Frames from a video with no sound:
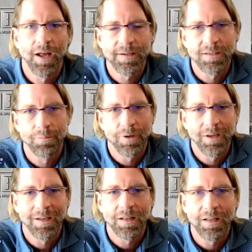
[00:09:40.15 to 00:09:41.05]
has to
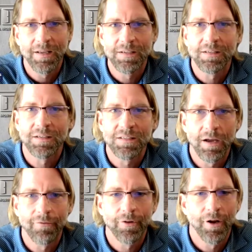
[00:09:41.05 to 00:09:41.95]
be at least a
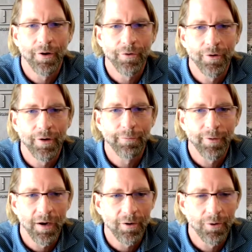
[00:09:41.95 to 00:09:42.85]
700
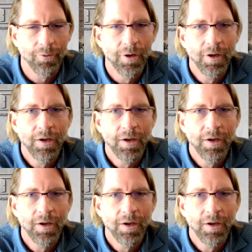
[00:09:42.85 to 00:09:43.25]
FICO.